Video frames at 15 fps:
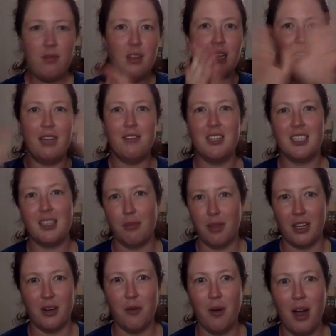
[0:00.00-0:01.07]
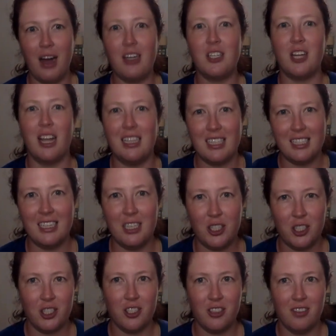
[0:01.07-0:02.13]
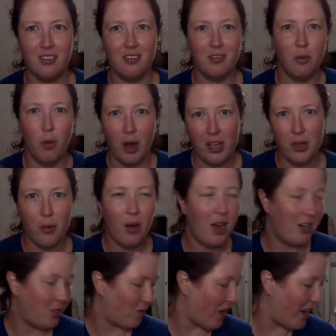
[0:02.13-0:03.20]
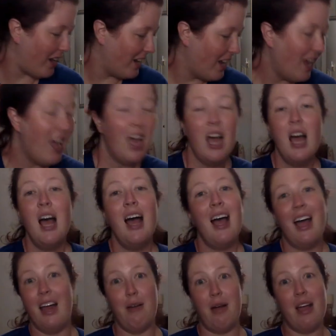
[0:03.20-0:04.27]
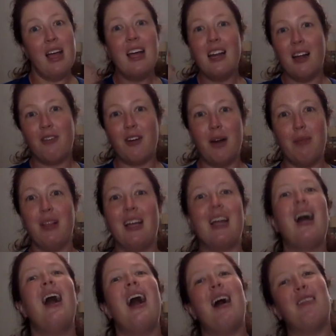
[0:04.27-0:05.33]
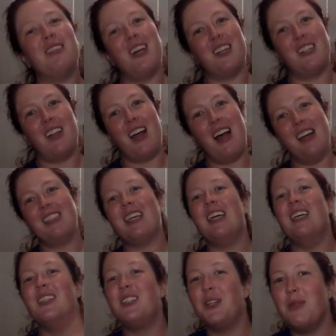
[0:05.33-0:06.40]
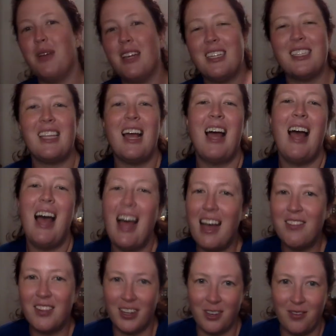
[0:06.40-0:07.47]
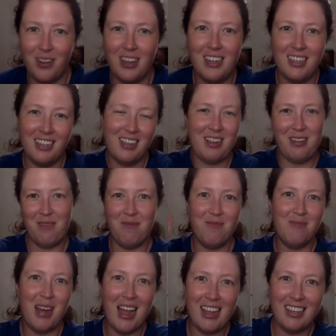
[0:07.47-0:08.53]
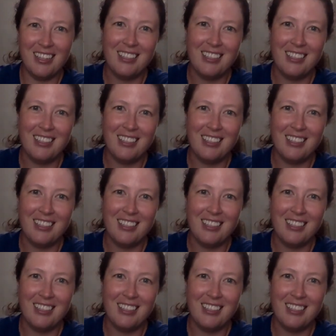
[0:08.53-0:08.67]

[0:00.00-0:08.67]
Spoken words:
Gives you something to watch and stitch while you watch, right? Anyway, enough rambling. I will talk to you guys in 2 weeks. Have a good one. Bye.